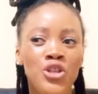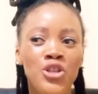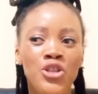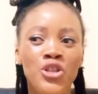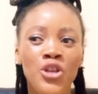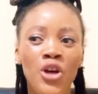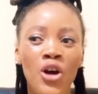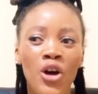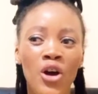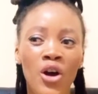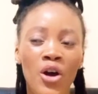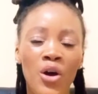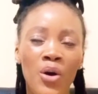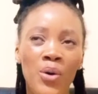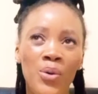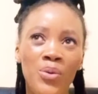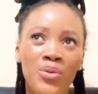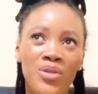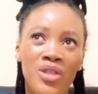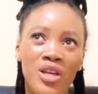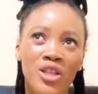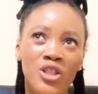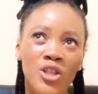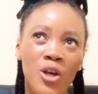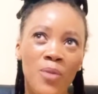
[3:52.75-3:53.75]

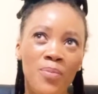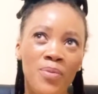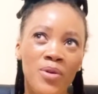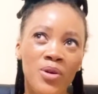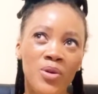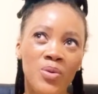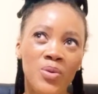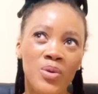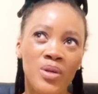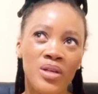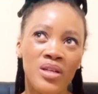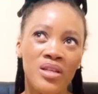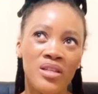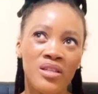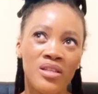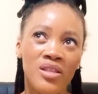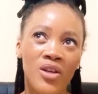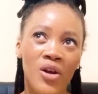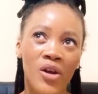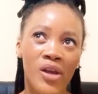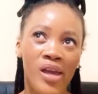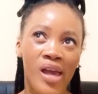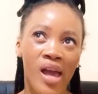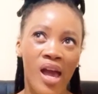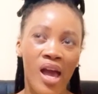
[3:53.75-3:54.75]
So the topic was,
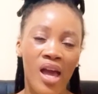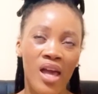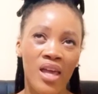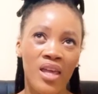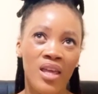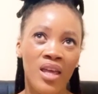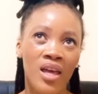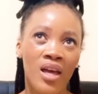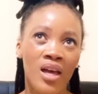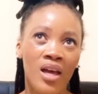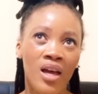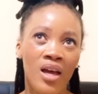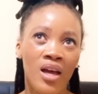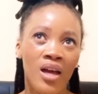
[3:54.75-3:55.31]
okay,